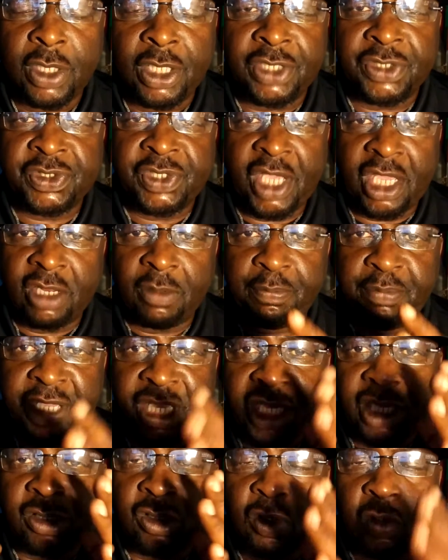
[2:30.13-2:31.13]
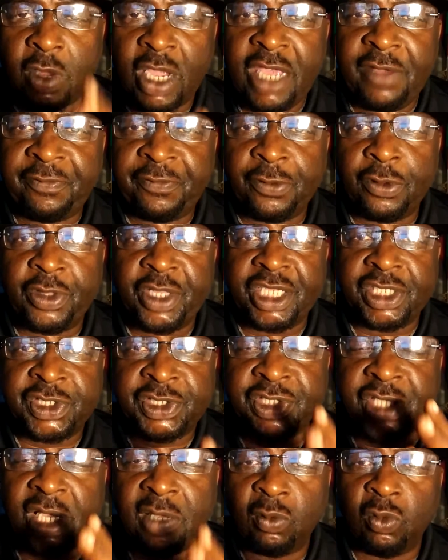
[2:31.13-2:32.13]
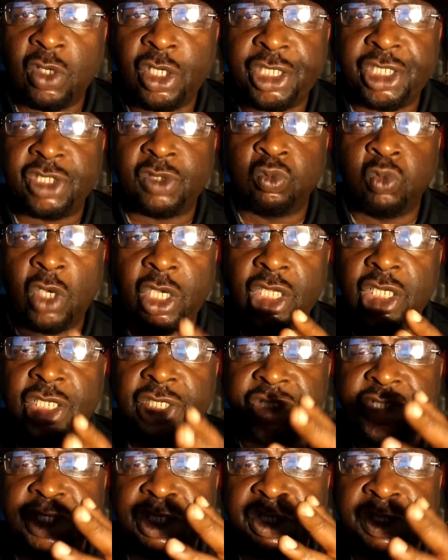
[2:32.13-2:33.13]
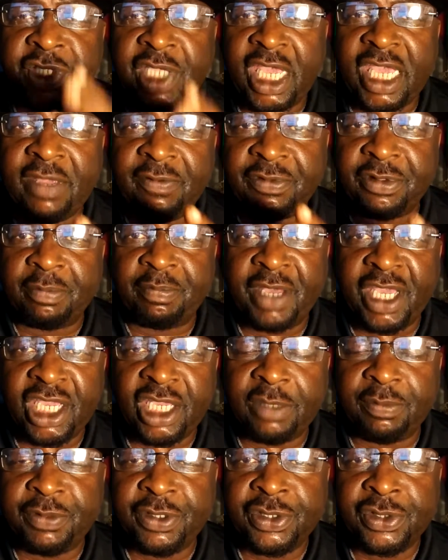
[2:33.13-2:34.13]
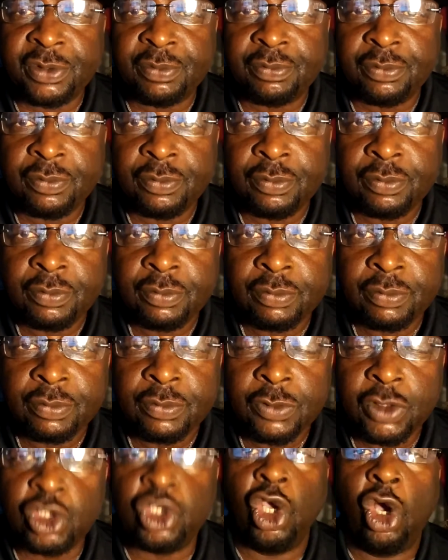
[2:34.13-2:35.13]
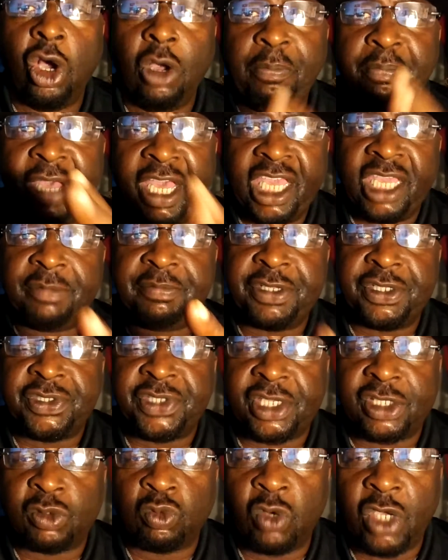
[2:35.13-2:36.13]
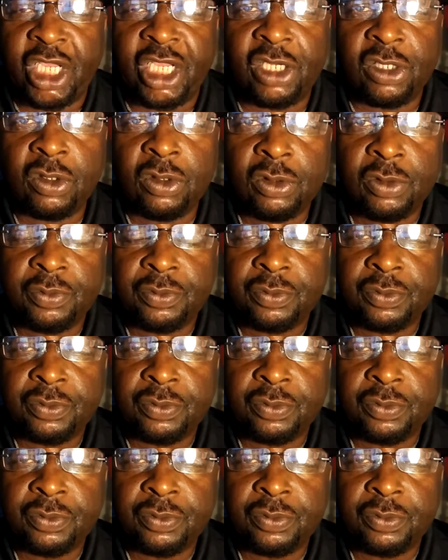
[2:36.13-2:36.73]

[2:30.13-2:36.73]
Instead of being grateful that someone is willing to save the babies, your babies as well,